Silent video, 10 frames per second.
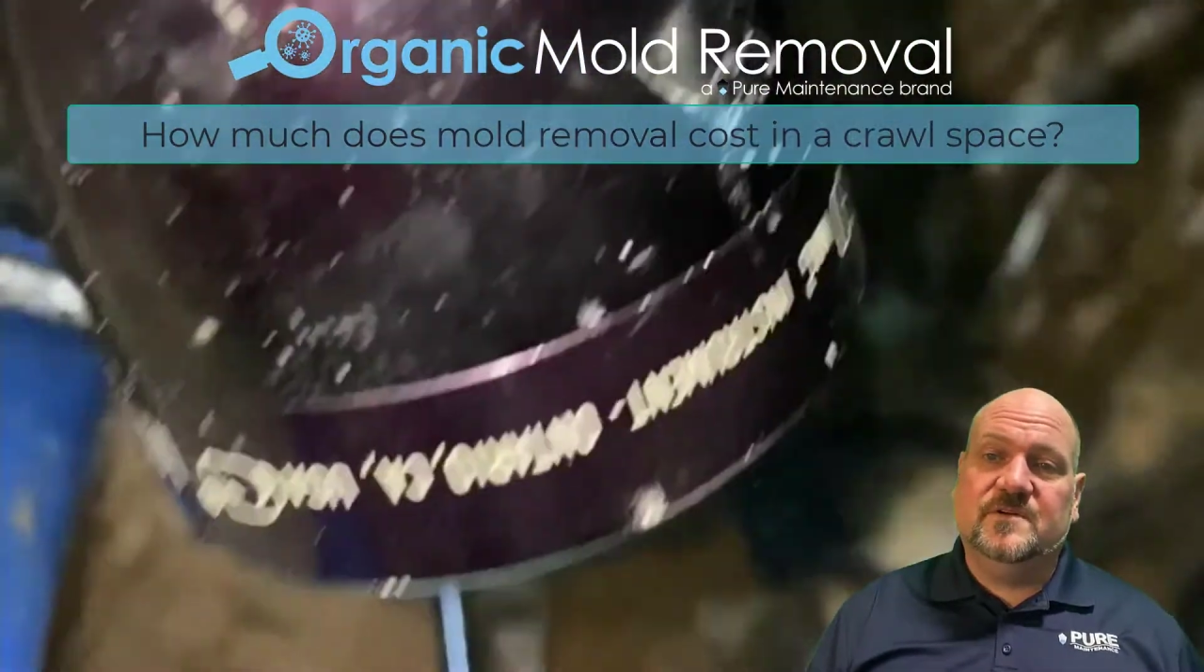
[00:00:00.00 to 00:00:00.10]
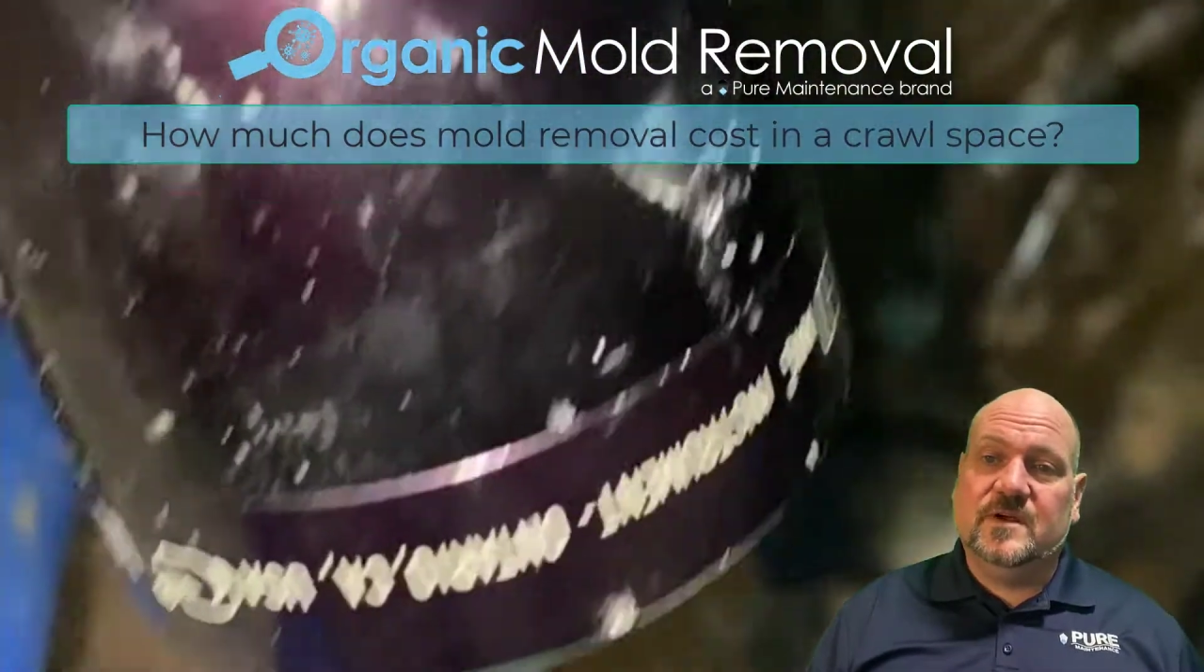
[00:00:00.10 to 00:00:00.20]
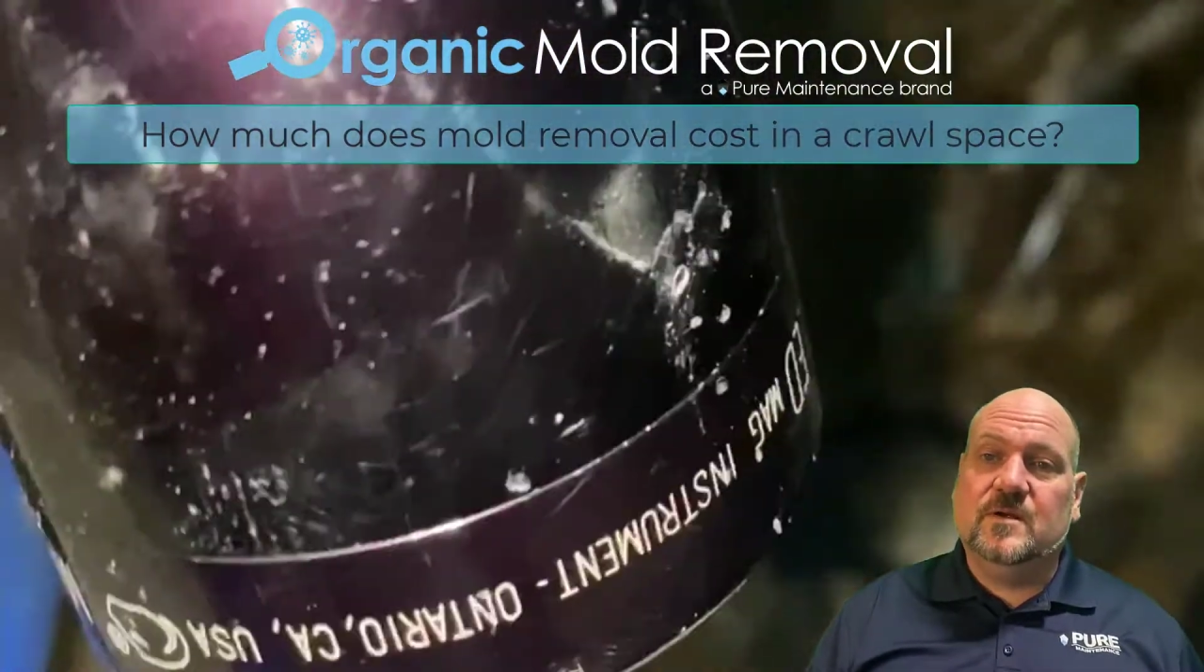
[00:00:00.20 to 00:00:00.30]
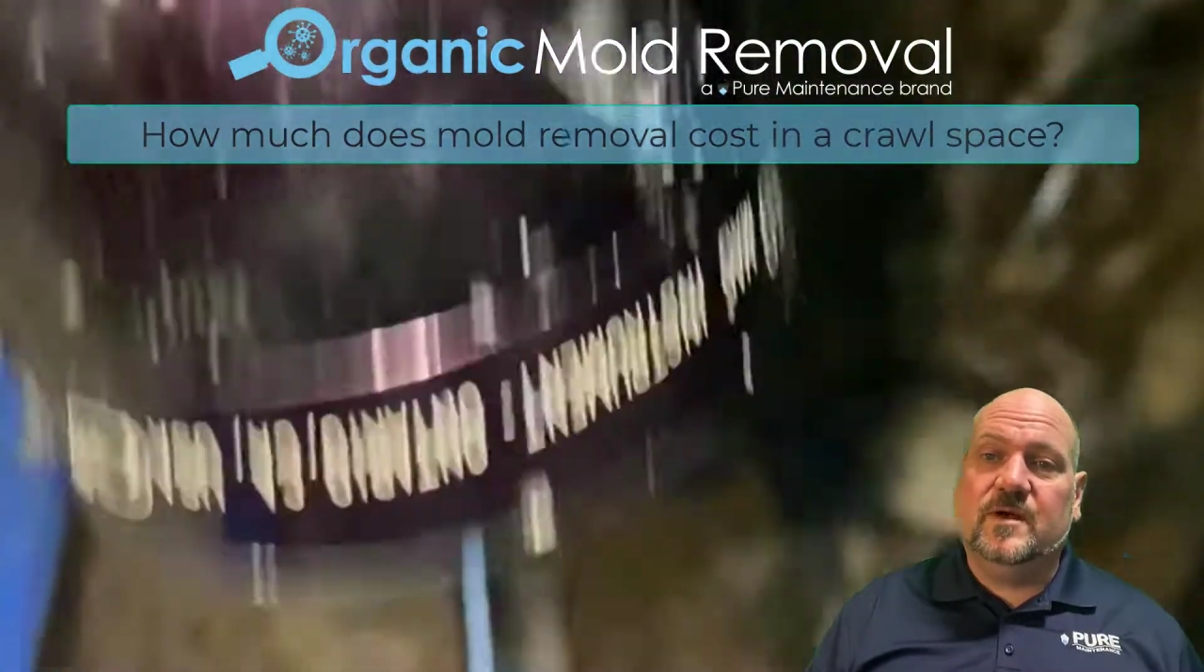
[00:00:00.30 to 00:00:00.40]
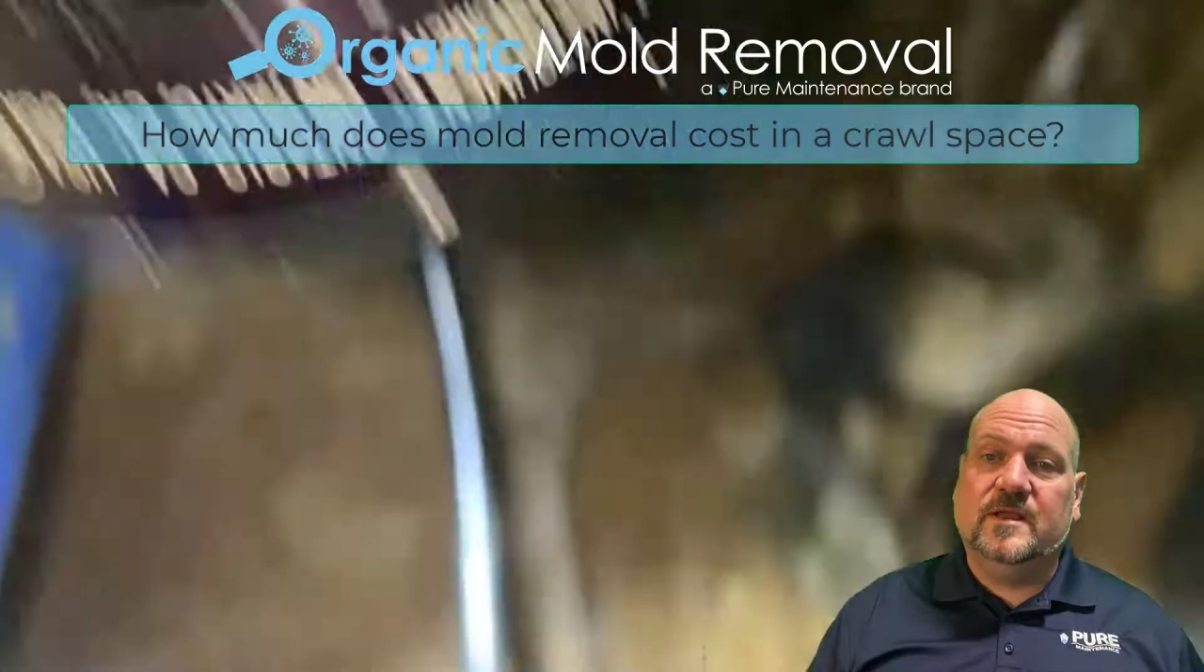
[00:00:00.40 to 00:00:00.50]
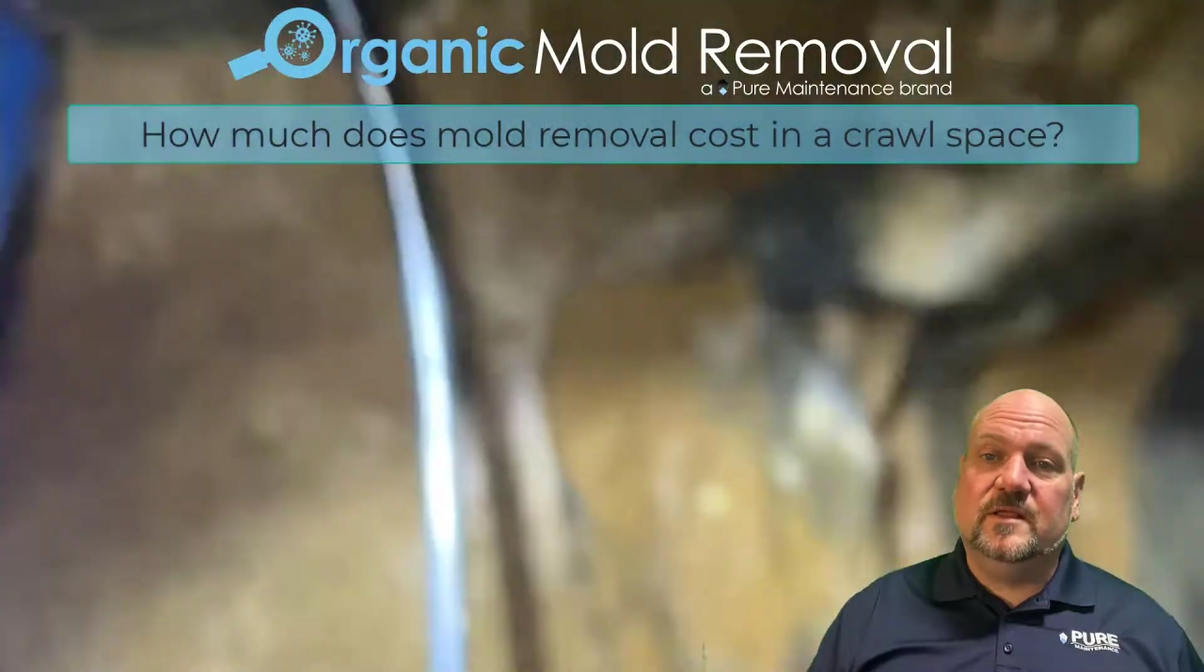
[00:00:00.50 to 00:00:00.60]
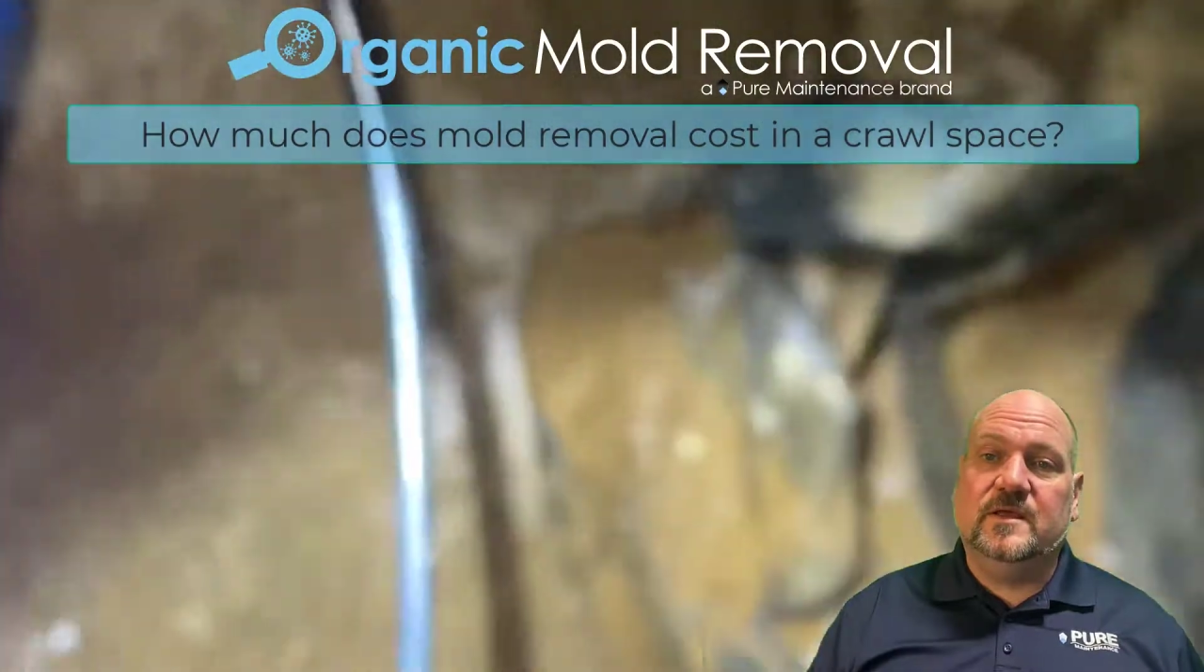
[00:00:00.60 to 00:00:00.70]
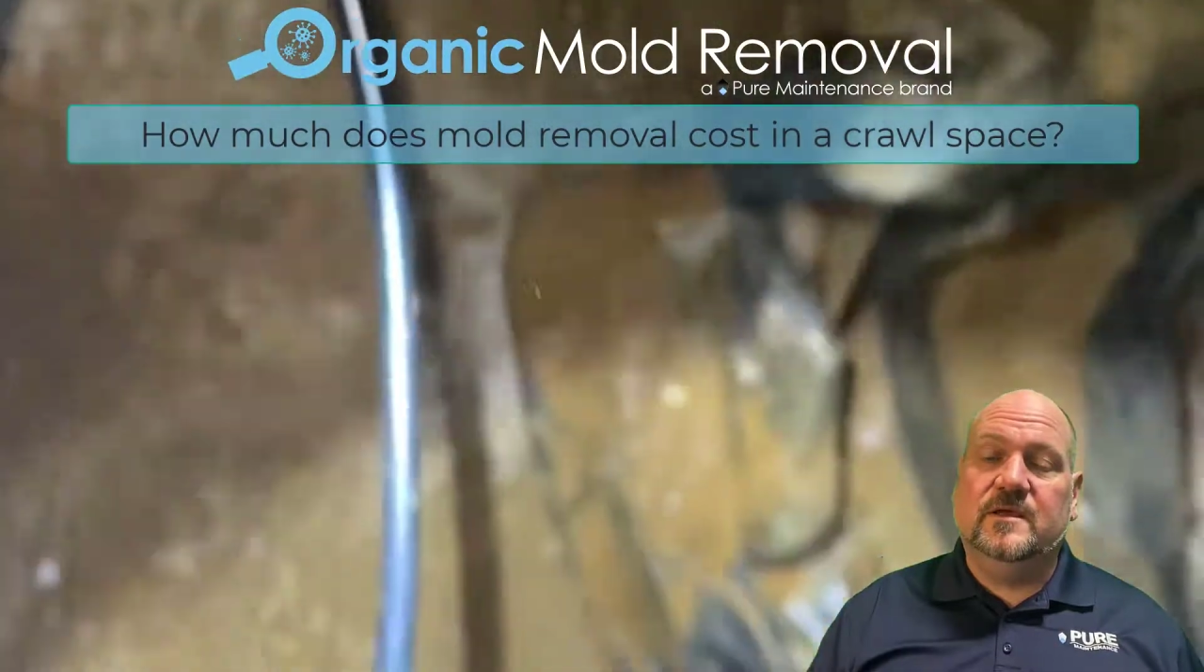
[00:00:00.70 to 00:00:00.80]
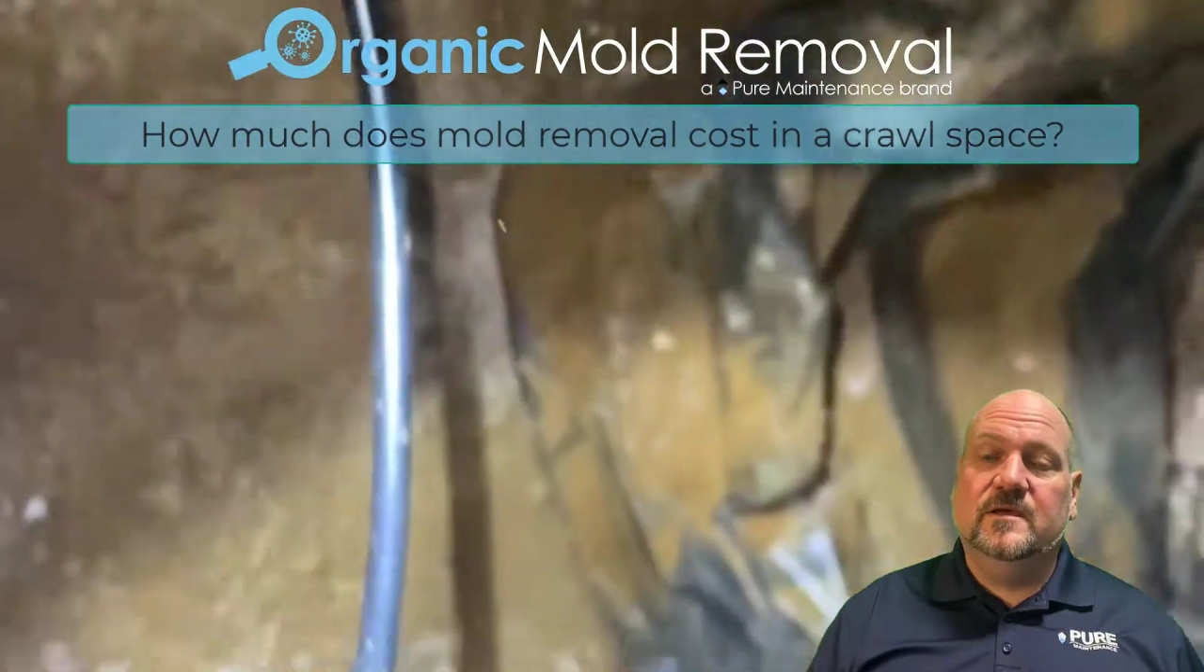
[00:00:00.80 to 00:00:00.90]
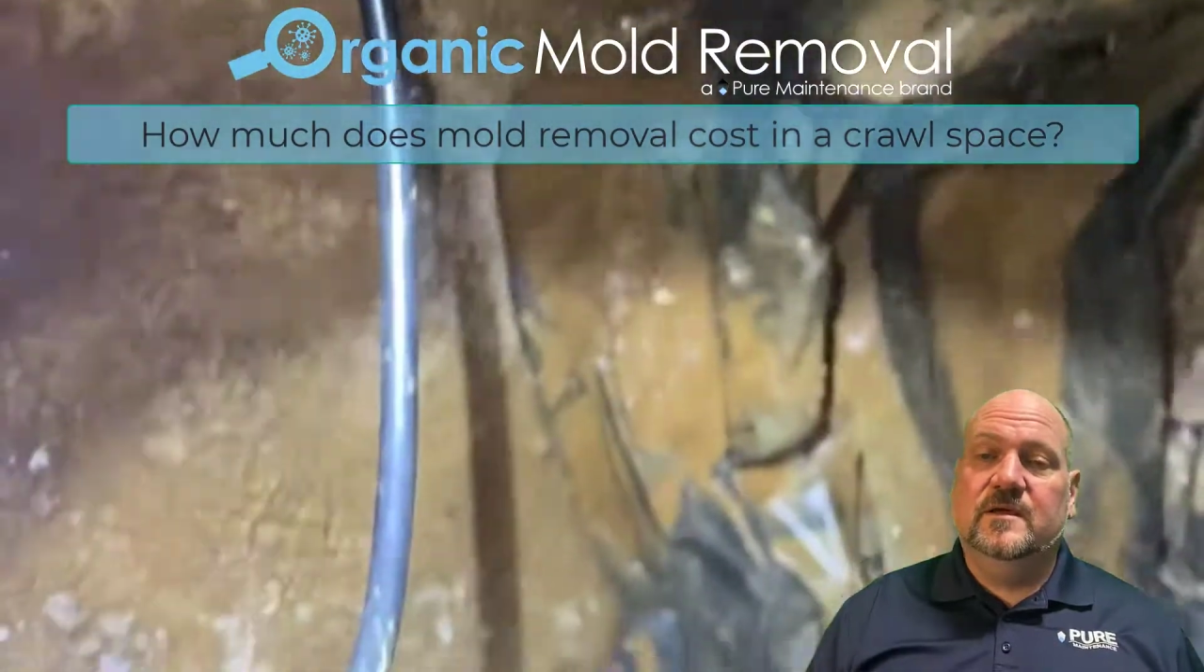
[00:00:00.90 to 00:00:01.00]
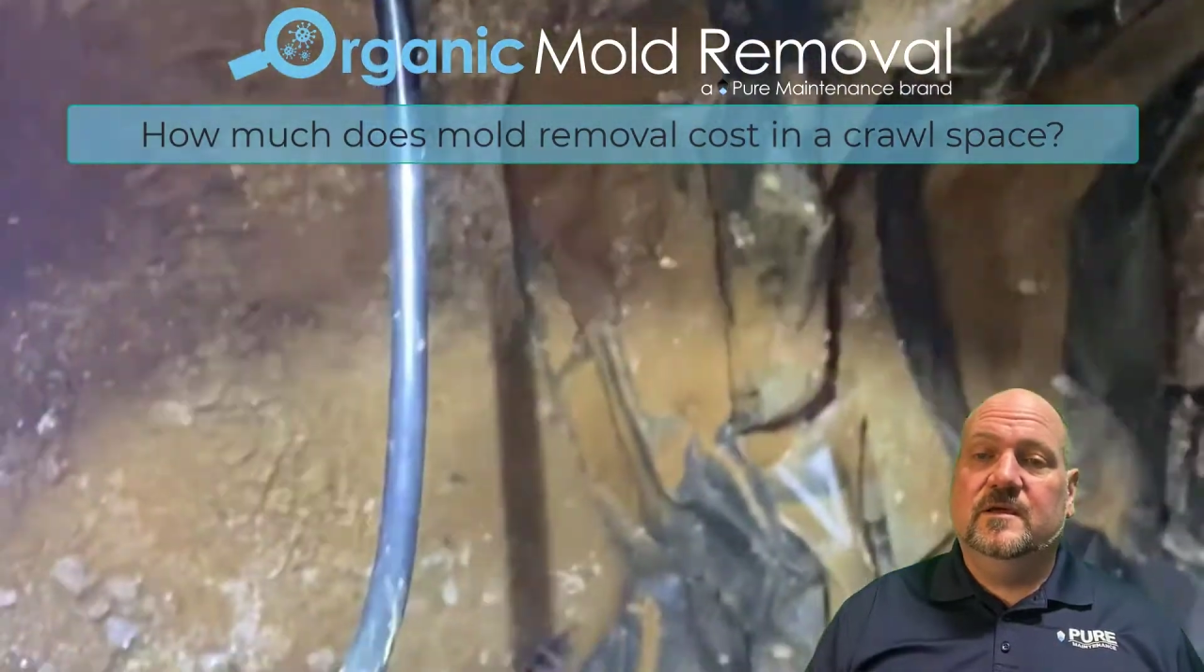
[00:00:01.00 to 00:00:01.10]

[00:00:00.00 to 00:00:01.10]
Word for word: vary greatly.